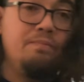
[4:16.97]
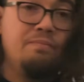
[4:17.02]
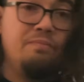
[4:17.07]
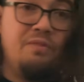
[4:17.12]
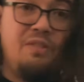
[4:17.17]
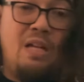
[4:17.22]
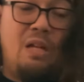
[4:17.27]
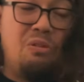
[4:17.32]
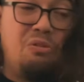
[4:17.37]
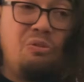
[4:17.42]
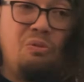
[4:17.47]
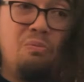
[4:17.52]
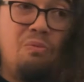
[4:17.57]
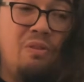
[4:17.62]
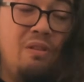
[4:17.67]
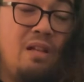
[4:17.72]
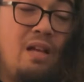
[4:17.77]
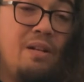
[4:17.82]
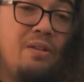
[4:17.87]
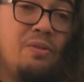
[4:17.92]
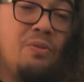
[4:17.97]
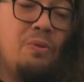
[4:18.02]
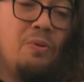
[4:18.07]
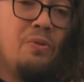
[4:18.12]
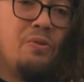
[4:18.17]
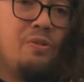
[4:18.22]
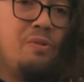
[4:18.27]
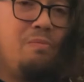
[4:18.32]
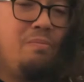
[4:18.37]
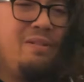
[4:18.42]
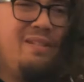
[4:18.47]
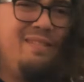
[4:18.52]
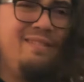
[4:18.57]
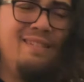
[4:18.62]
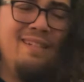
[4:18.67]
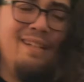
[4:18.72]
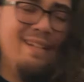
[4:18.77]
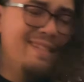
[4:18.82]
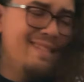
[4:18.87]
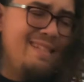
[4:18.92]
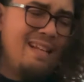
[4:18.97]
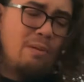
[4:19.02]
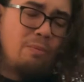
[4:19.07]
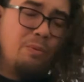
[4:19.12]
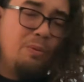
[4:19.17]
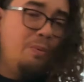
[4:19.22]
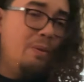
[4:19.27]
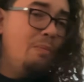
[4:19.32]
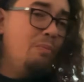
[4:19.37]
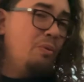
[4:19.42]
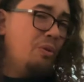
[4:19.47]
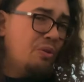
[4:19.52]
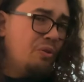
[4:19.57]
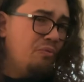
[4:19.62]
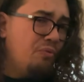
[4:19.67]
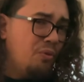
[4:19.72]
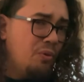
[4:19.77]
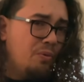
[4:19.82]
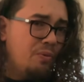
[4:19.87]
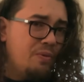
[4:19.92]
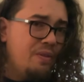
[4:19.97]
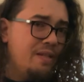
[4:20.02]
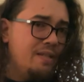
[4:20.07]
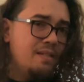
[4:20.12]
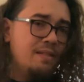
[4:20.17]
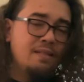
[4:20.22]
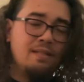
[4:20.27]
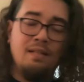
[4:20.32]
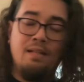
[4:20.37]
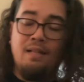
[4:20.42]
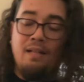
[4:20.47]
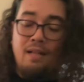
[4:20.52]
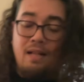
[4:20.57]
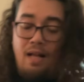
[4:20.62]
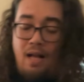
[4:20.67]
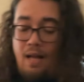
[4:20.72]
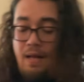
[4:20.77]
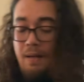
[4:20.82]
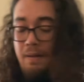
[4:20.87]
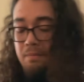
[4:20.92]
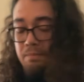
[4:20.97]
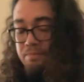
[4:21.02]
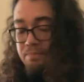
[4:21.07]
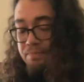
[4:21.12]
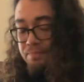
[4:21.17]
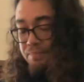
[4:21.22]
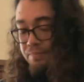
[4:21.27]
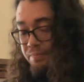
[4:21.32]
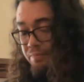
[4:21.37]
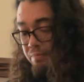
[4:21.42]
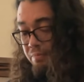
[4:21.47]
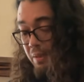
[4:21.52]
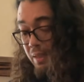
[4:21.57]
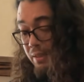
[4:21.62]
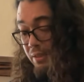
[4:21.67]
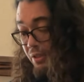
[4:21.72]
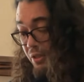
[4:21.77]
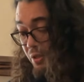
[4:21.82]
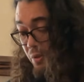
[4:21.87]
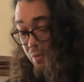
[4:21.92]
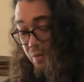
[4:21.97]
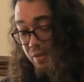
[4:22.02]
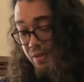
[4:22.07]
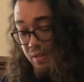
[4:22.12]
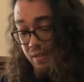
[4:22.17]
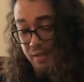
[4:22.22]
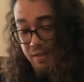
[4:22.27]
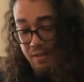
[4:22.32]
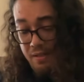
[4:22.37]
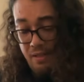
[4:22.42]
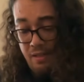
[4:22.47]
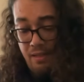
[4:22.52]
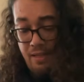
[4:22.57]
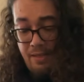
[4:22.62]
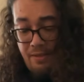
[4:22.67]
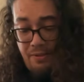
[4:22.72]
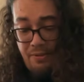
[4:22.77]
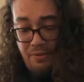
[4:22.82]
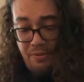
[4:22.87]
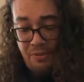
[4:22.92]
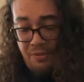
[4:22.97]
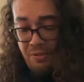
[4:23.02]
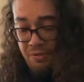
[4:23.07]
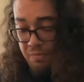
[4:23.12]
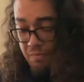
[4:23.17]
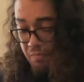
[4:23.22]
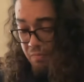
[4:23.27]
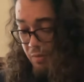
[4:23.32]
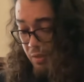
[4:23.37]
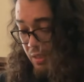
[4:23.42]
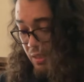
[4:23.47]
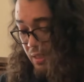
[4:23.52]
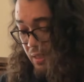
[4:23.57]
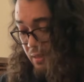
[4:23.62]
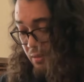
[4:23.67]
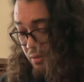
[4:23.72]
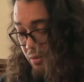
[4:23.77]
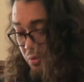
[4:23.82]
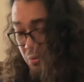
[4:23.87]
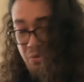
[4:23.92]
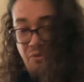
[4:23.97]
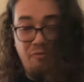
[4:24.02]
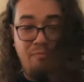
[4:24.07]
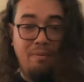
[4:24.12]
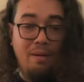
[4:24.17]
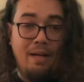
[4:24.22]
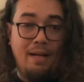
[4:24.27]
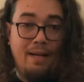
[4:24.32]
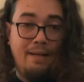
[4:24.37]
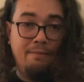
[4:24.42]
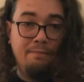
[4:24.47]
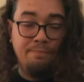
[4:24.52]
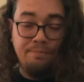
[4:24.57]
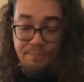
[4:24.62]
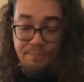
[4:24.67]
Sounds good with a lot of distortion, but it's not really what I'm looking for with this. But this thing is a collector's sort of buy.